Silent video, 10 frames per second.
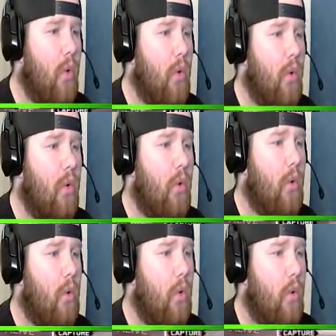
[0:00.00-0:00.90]

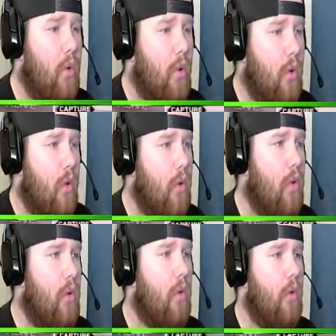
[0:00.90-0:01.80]

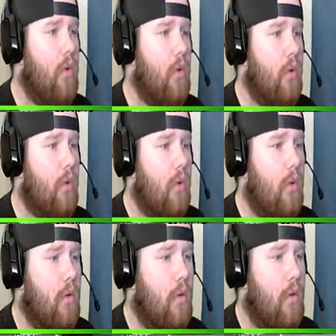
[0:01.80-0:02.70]

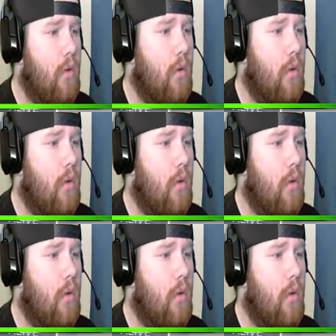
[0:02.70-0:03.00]
[no speech]